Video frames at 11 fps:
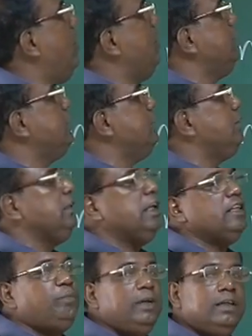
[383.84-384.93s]
on increasing
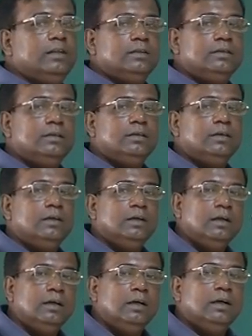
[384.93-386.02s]
the speed.
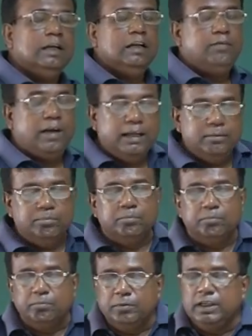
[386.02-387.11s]
If I am
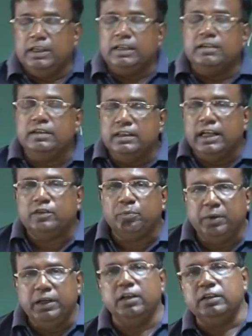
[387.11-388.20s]
increasing the
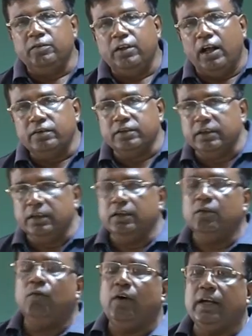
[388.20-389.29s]
speed or the velocity,
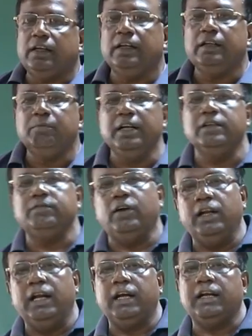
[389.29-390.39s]
what it means for
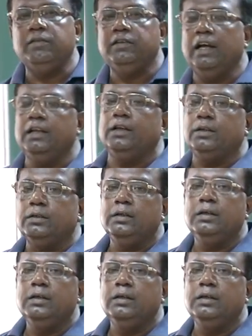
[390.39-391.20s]
an aircraft designer?